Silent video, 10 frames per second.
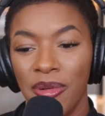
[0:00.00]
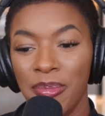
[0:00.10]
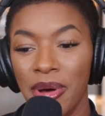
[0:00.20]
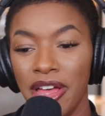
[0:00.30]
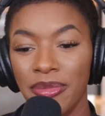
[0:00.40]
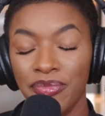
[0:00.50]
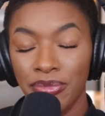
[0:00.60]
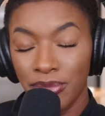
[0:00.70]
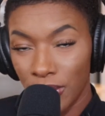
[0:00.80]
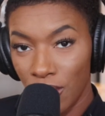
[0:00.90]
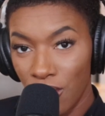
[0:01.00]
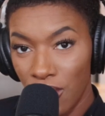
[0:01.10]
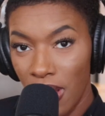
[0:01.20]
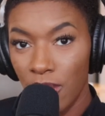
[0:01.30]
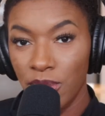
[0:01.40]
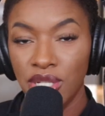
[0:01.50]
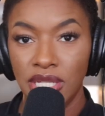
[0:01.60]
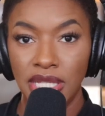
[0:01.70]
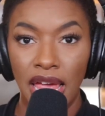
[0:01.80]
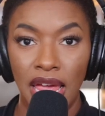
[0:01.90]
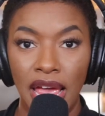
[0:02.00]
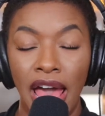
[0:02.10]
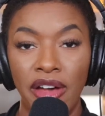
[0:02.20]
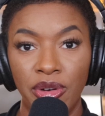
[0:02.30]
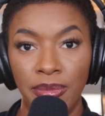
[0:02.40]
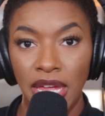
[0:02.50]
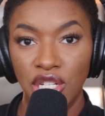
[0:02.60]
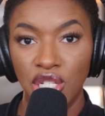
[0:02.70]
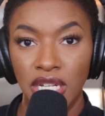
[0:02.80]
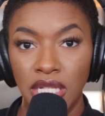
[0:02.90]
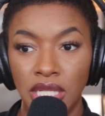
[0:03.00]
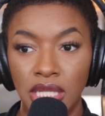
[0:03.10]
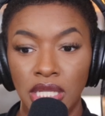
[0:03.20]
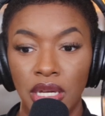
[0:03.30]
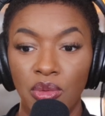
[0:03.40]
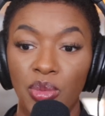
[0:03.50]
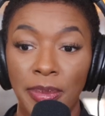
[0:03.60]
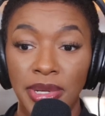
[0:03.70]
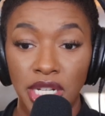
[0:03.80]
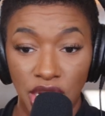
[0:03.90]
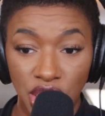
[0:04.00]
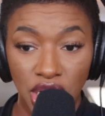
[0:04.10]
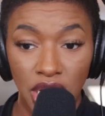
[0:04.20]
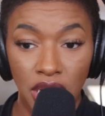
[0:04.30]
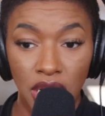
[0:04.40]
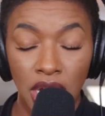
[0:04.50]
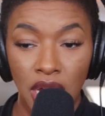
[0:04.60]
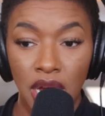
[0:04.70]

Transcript: But girl, I will just say affirmations, repetition,